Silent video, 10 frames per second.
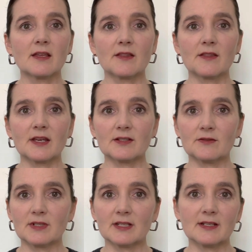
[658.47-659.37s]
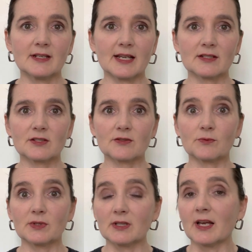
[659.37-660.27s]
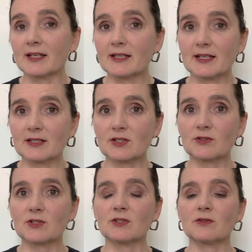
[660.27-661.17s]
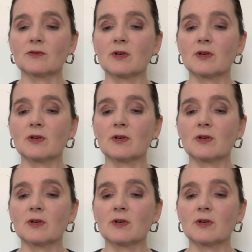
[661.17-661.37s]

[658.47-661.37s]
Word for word: that you need an answer, would like an answer to,